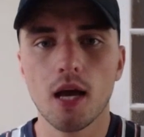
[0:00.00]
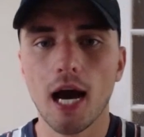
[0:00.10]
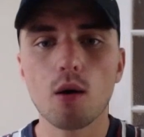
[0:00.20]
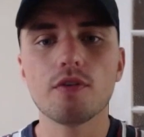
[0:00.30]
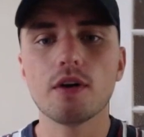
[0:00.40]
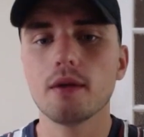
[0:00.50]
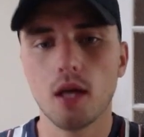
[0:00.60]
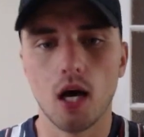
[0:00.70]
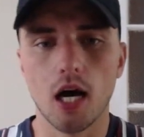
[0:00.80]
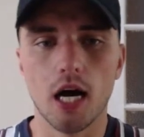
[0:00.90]
However,
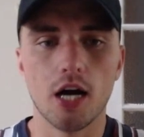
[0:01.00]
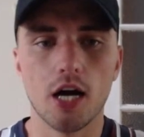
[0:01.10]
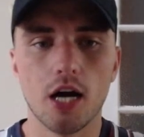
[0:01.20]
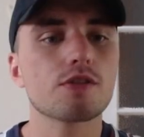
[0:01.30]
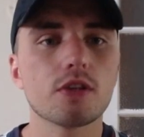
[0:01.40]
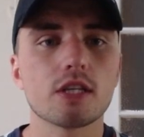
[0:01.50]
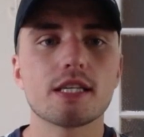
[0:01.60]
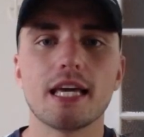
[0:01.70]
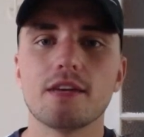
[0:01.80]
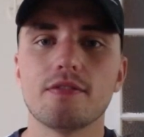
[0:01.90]
just for the
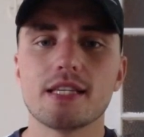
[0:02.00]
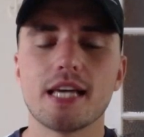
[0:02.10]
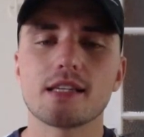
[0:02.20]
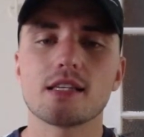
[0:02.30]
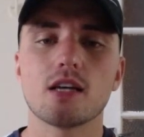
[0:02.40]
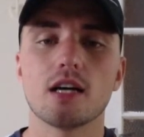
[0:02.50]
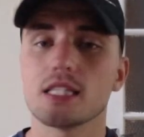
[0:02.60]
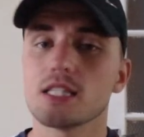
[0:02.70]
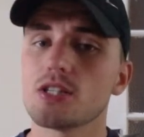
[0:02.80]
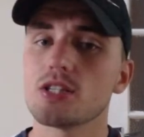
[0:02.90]
sake of this exercise
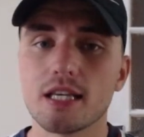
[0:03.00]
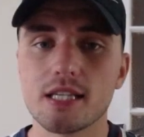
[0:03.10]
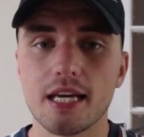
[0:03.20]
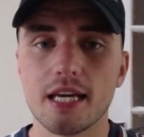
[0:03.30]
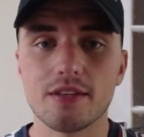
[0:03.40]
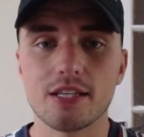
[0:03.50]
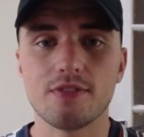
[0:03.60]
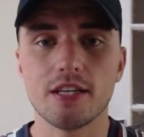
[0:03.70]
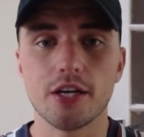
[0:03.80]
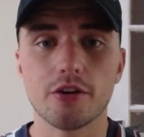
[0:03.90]
and just the sake of this
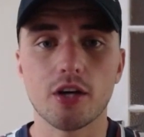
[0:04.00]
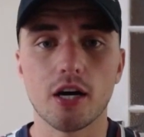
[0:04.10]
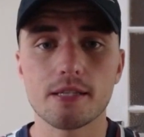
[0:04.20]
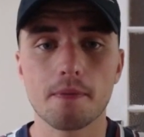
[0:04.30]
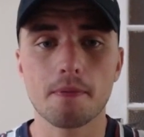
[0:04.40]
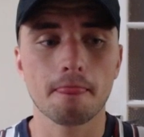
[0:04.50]
video, guys,